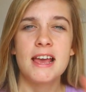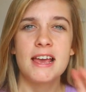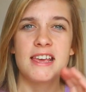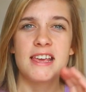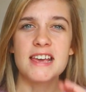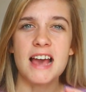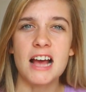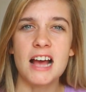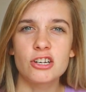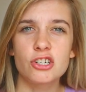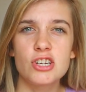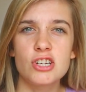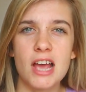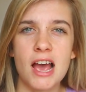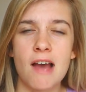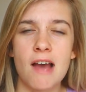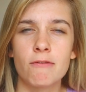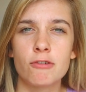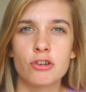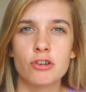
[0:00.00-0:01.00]
He actually
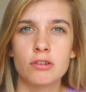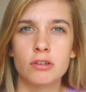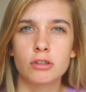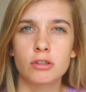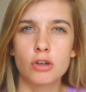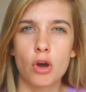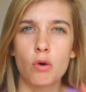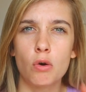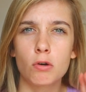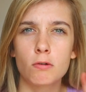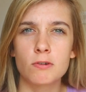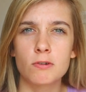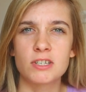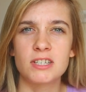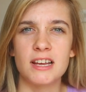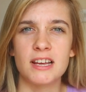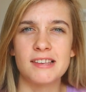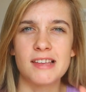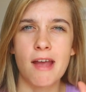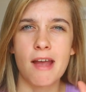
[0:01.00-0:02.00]
averages a goal or
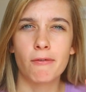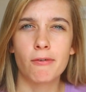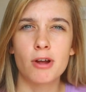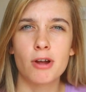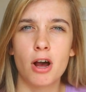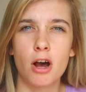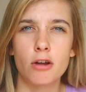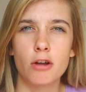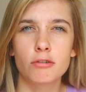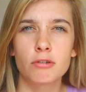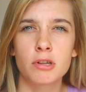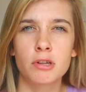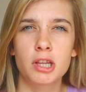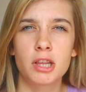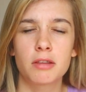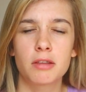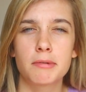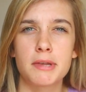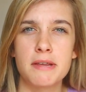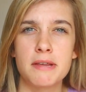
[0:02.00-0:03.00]
assist every
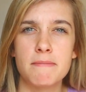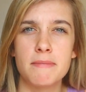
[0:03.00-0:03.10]
103